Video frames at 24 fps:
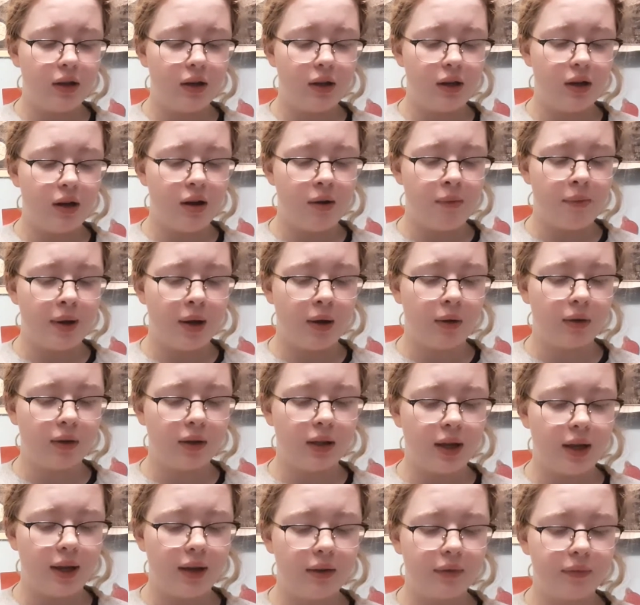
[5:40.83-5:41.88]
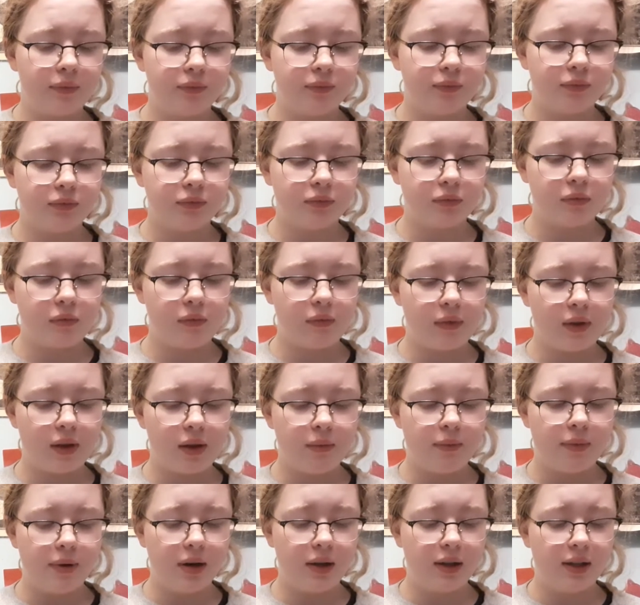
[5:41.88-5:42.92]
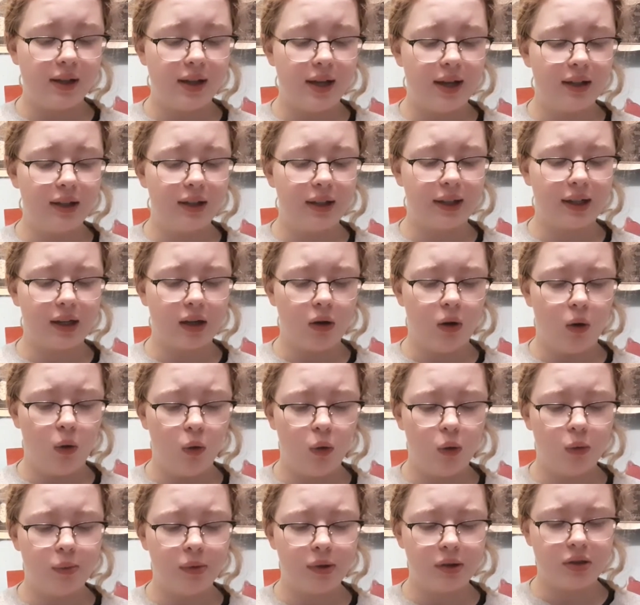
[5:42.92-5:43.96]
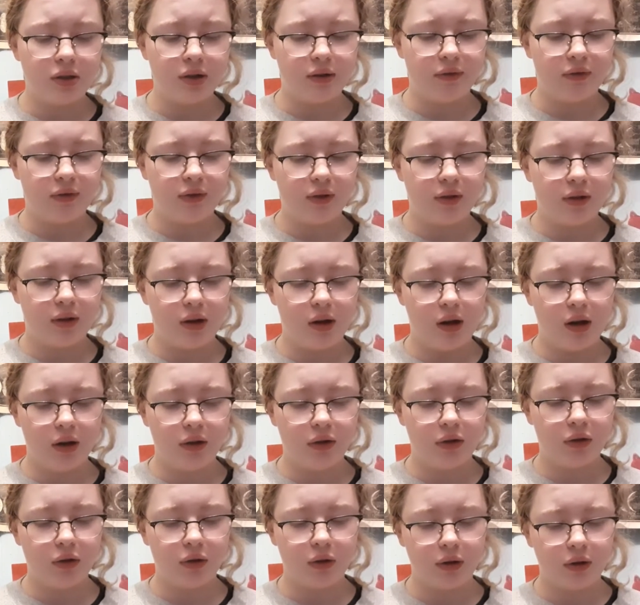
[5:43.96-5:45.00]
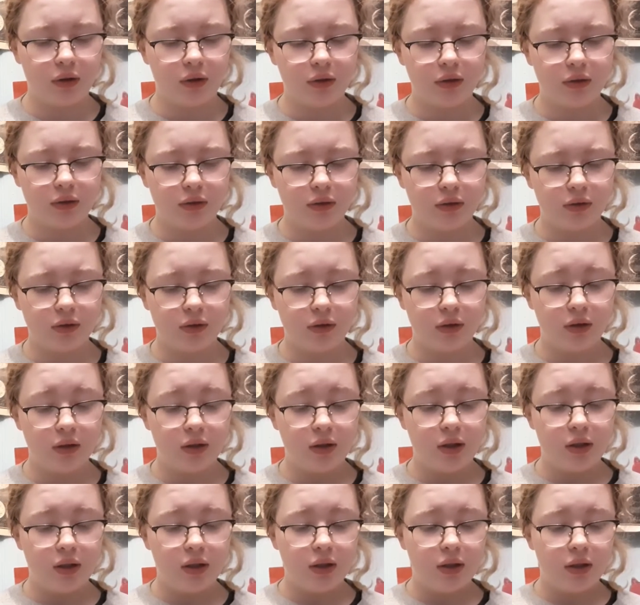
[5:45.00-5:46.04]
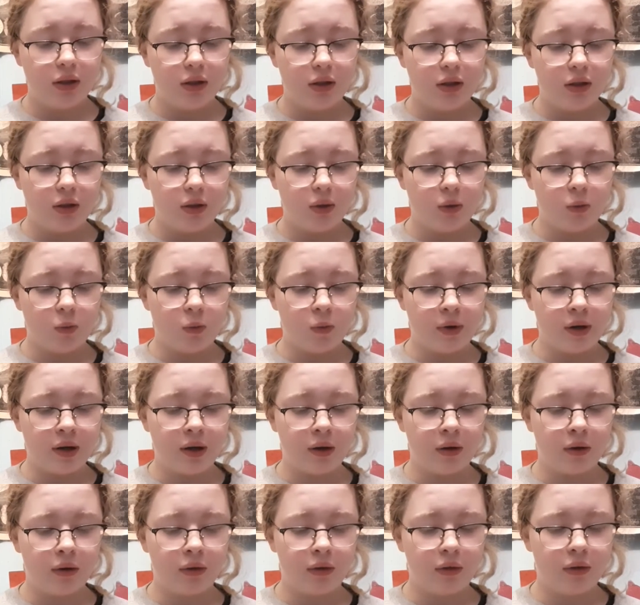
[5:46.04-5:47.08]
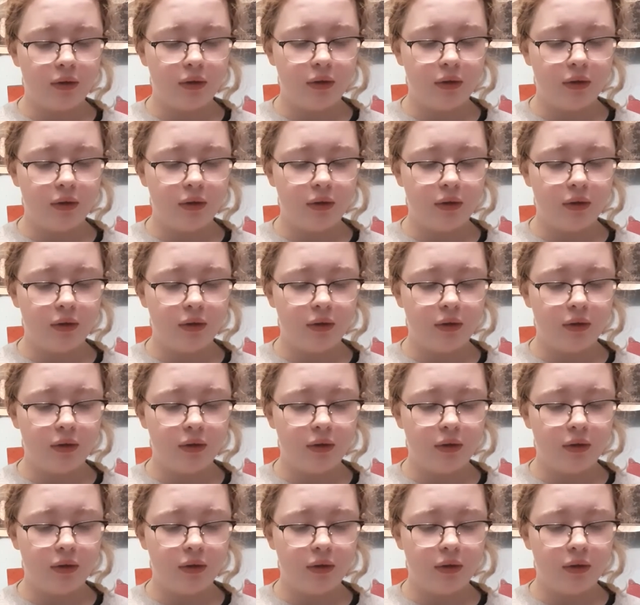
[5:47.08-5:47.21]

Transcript: that. Apparently, I had like a whole bunch of other weird